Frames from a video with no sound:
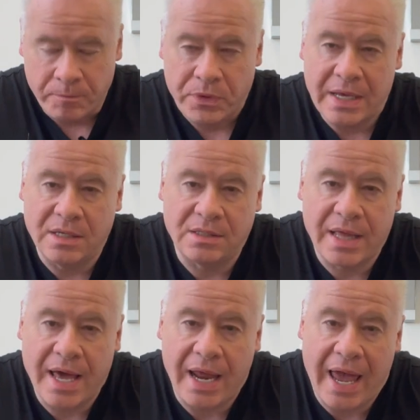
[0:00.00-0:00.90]
is
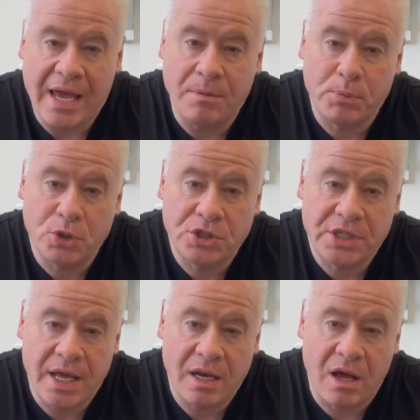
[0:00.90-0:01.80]
that
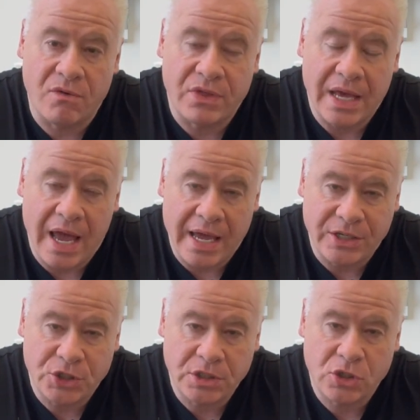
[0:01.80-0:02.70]
8% of the
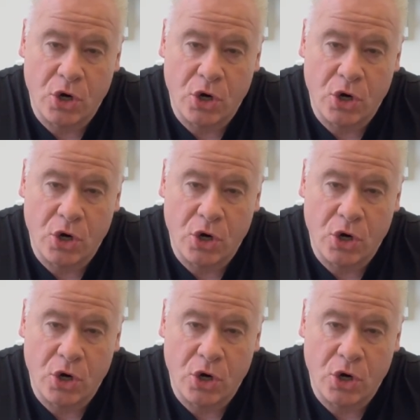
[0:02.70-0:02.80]
agents